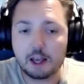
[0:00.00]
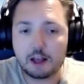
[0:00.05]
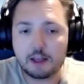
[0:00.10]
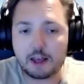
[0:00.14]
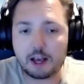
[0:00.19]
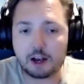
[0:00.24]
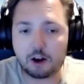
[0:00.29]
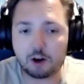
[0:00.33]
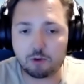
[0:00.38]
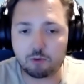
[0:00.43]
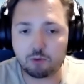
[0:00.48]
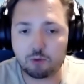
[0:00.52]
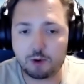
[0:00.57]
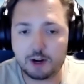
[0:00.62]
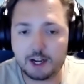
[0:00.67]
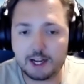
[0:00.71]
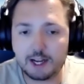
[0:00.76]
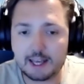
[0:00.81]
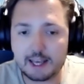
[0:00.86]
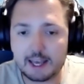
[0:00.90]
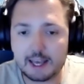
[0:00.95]
that are
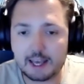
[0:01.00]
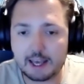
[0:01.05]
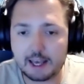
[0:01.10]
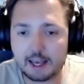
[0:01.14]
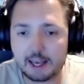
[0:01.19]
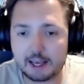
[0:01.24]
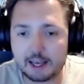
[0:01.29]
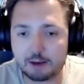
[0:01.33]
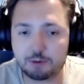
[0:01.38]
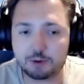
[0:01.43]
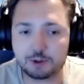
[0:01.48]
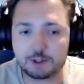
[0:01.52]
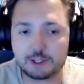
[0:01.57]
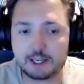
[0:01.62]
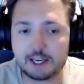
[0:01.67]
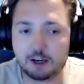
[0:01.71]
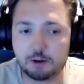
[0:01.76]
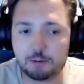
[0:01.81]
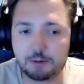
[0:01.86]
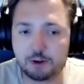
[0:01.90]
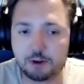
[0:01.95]
really able to
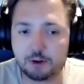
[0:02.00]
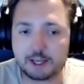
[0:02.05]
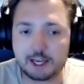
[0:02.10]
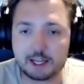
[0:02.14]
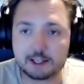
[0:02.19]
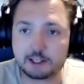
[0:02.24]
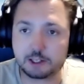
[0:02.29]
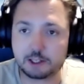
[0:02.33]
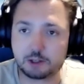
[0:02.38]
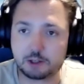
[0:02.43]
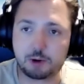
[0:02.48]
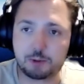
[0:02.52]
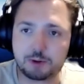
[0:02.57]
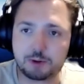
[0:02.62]
help you get to grips